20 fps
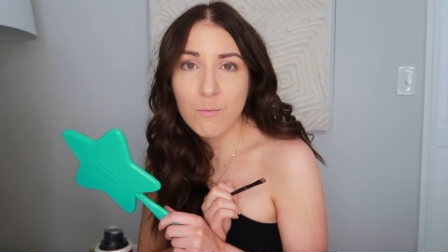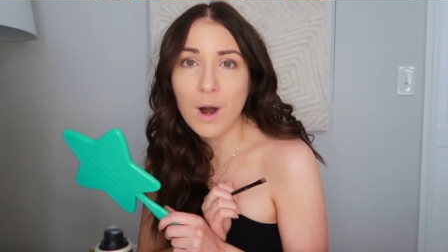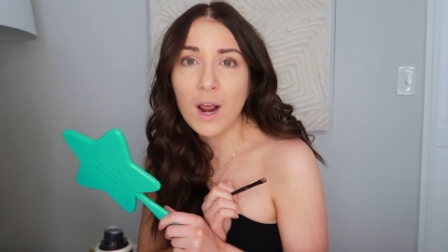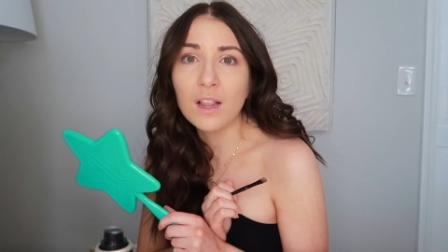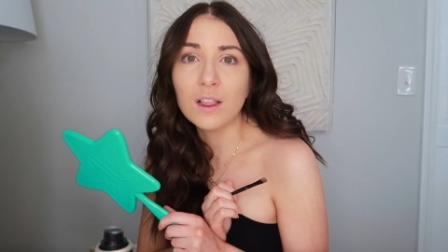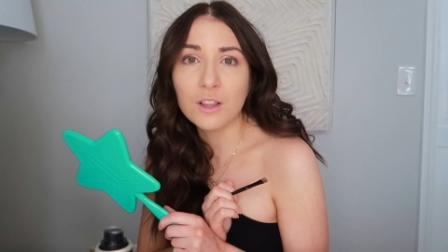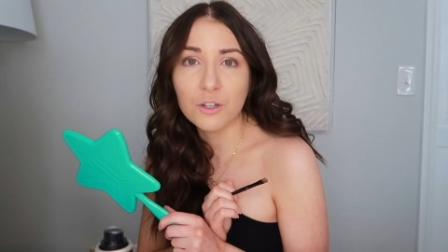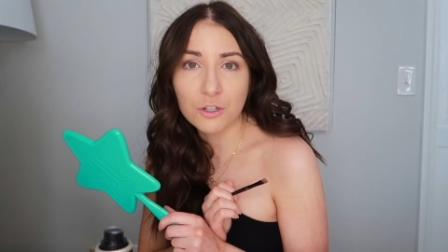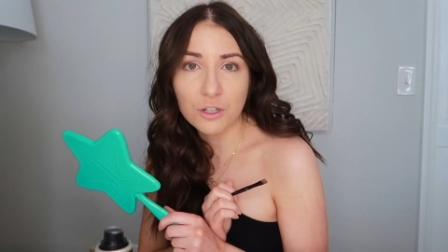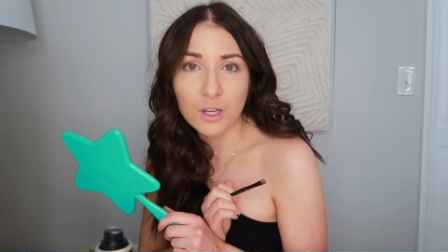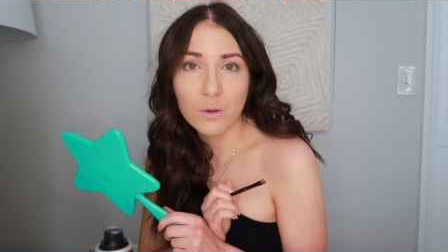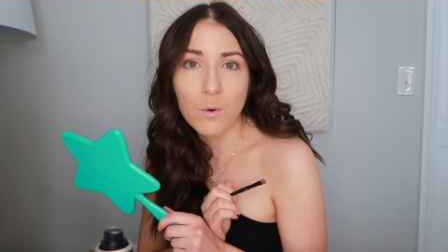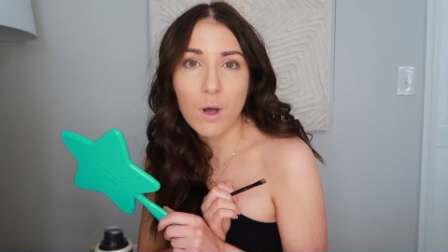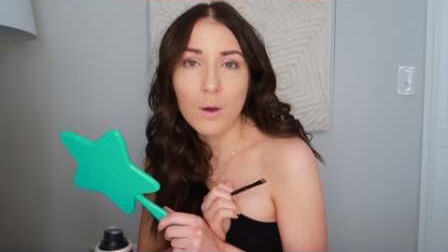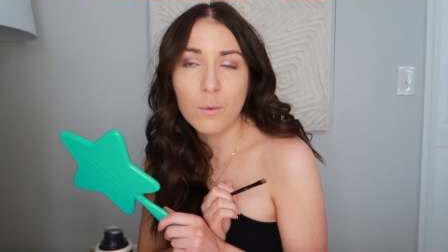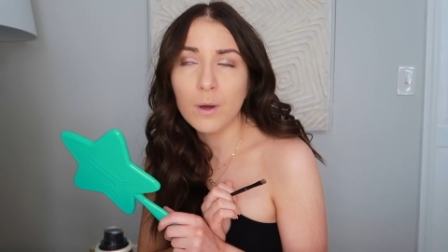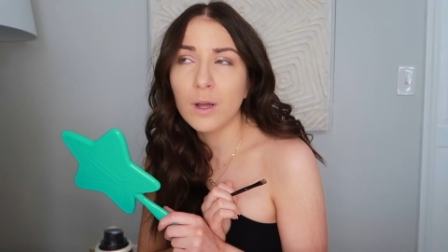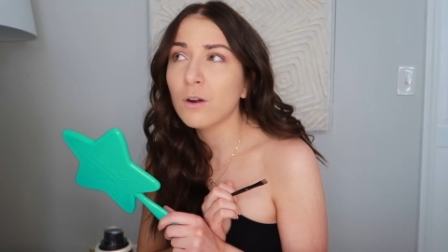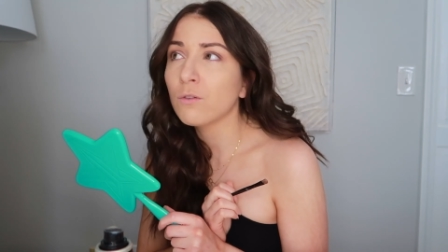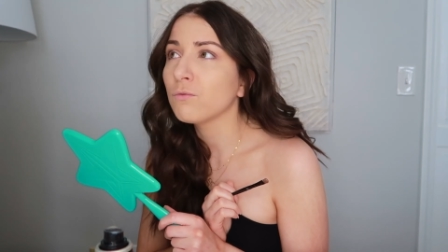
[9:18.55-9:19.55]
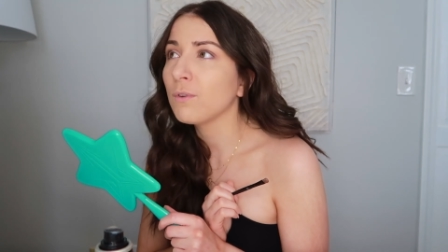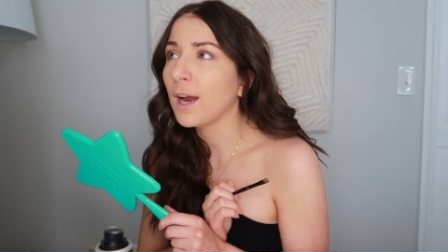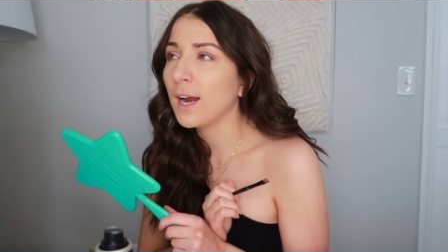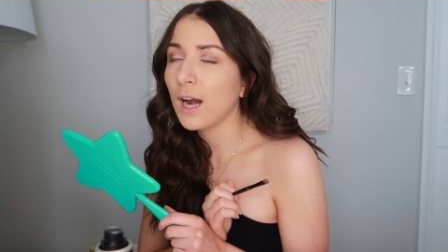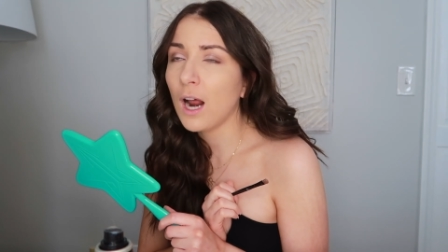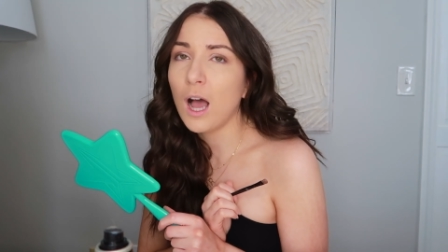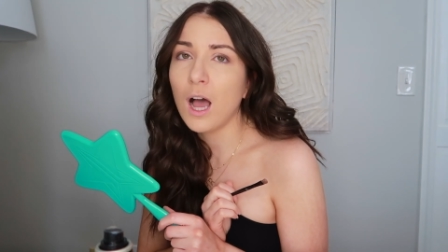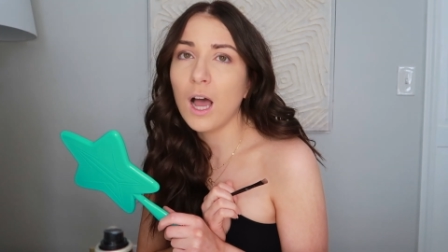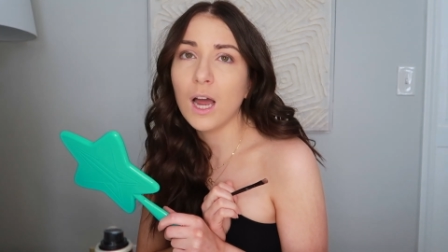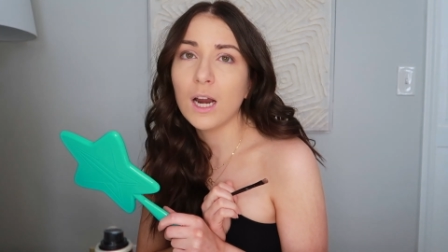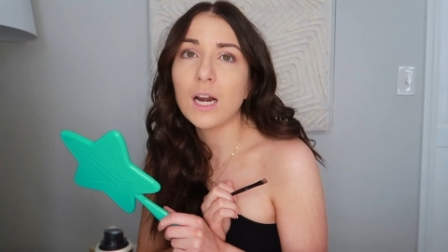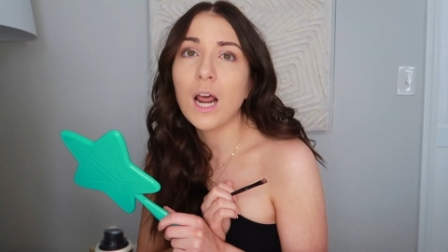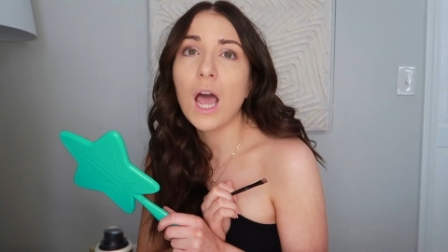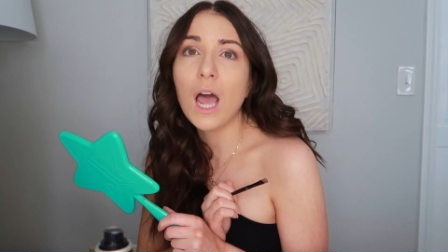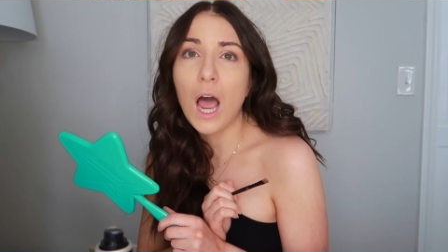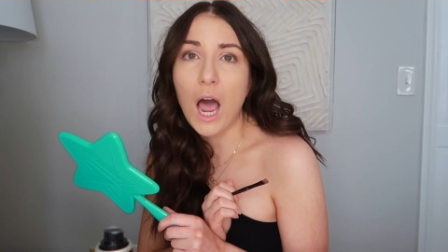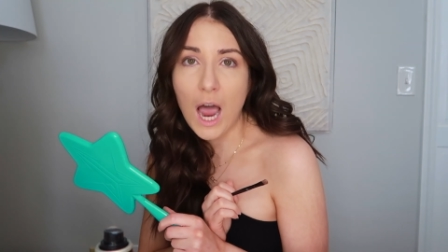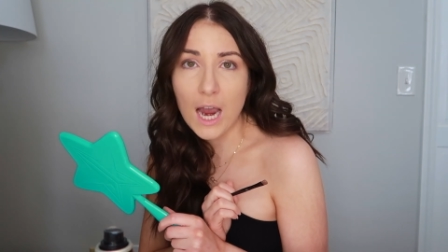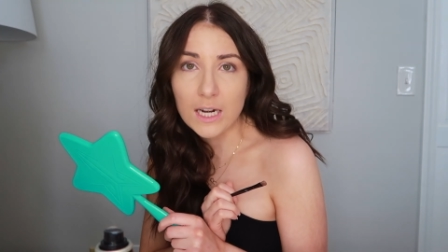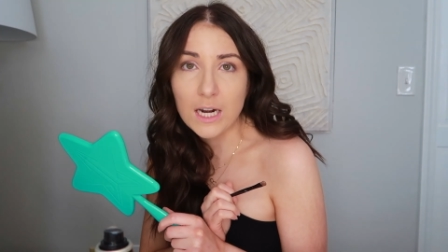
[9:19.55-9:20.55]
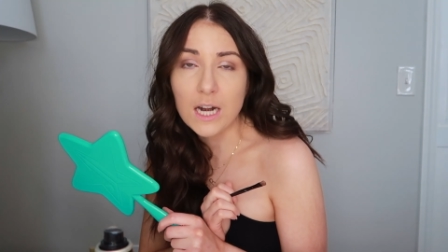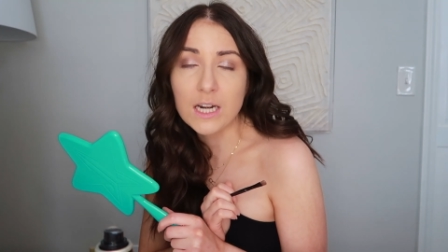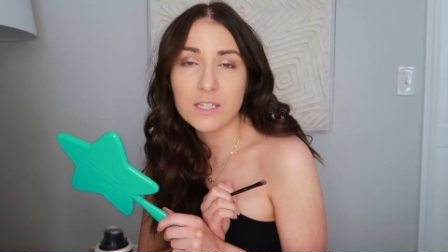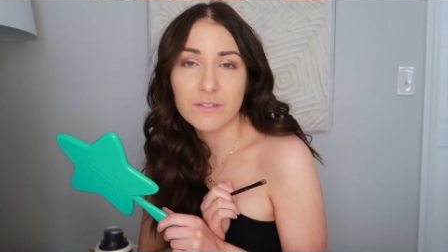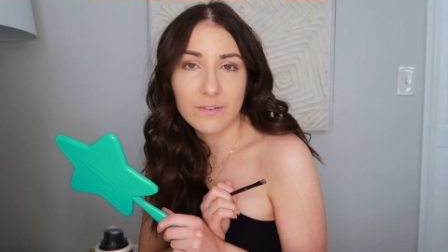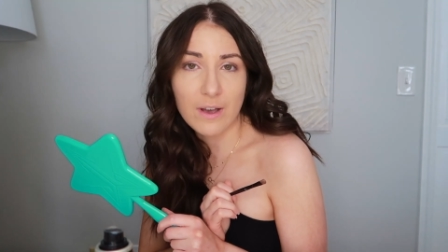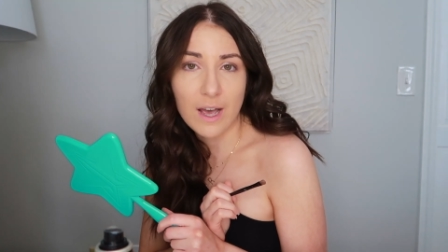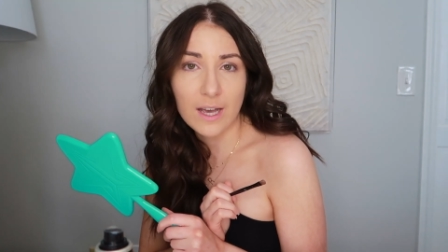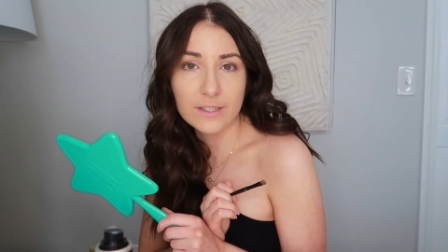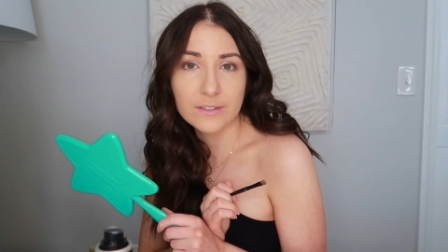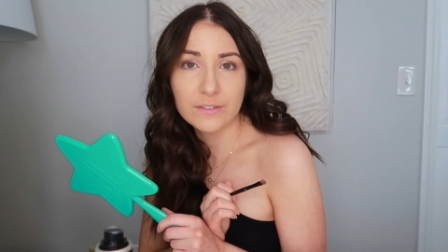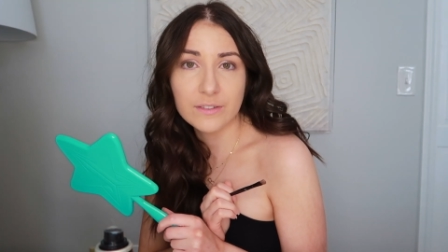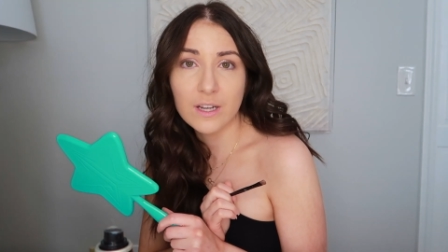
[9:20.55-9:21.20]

but I literally want one right on I-95.